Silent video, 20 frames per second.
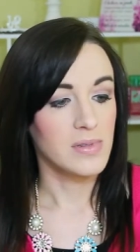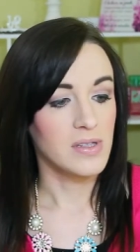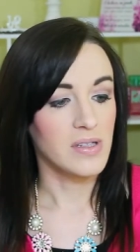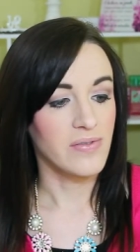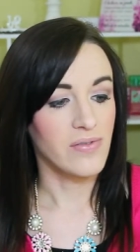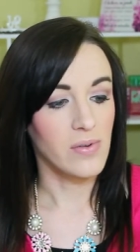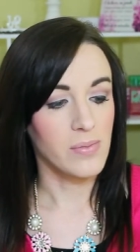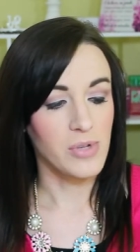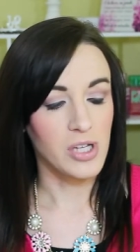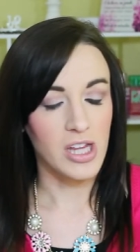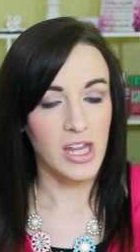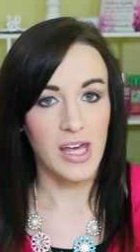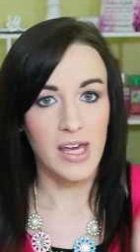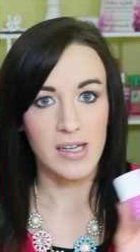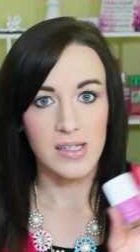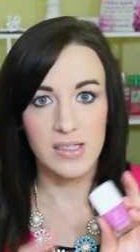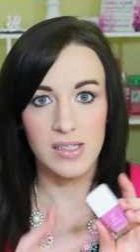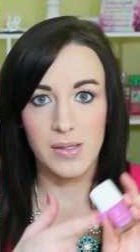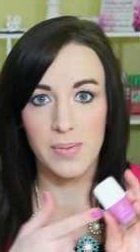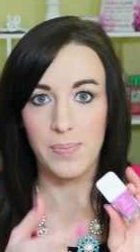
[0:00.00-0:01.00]
the Formula
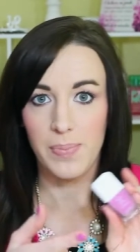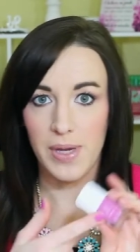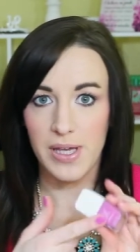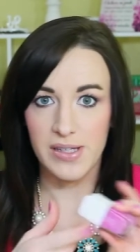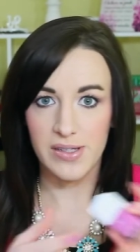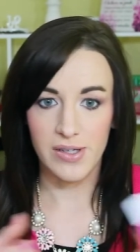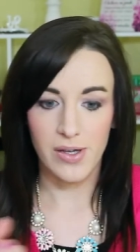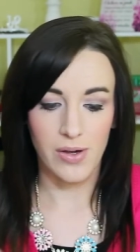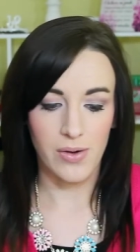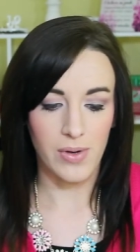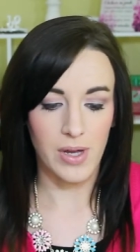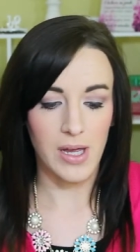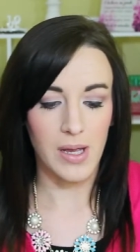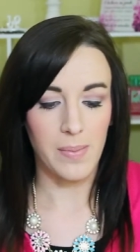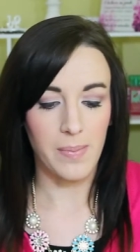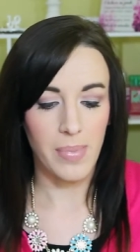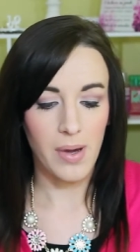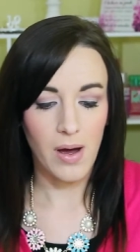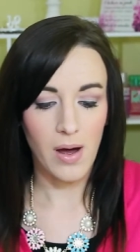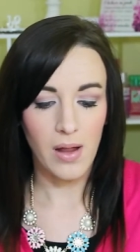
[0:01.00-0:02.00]
X base coat
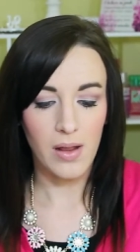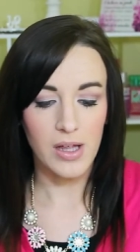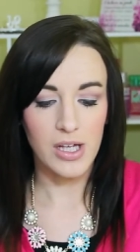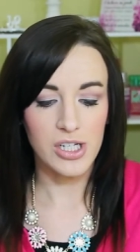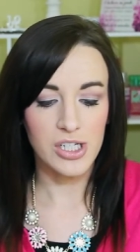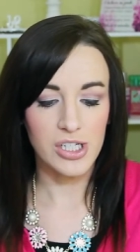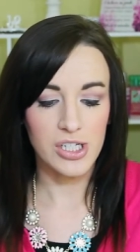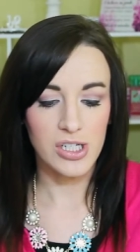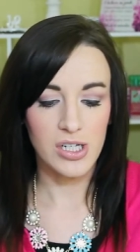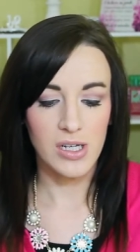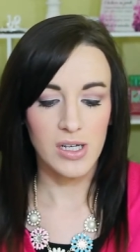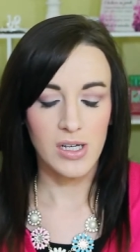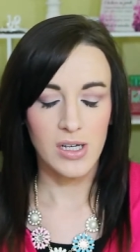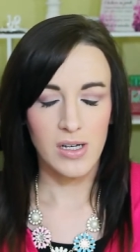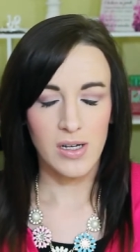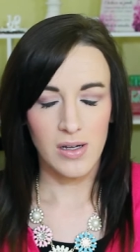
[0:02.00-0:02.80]
and polish.